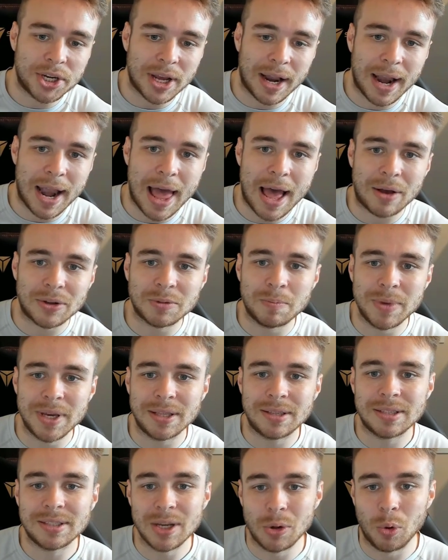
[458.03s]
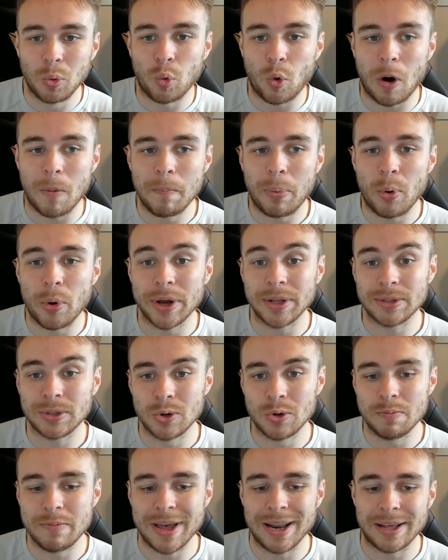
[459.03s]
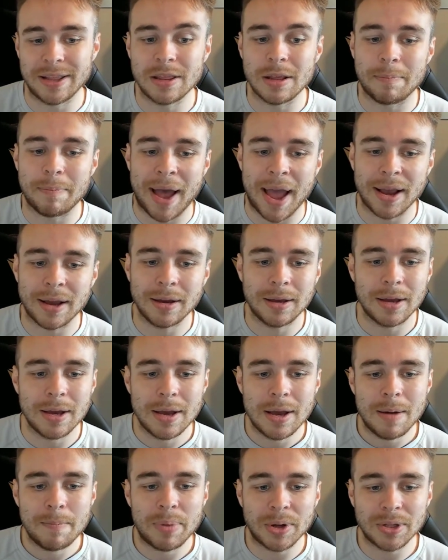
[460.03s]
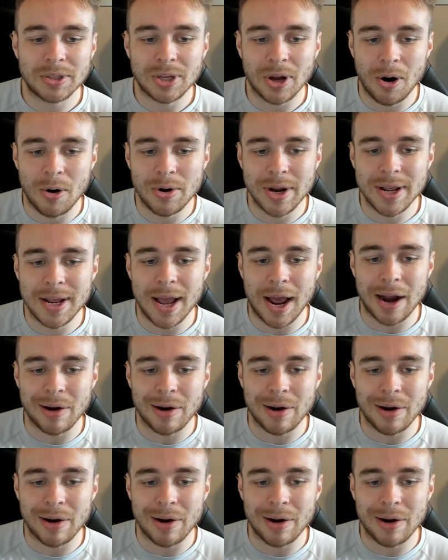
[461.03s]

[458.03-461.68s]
allows me still 1.2 mil in the bank. But Tony, I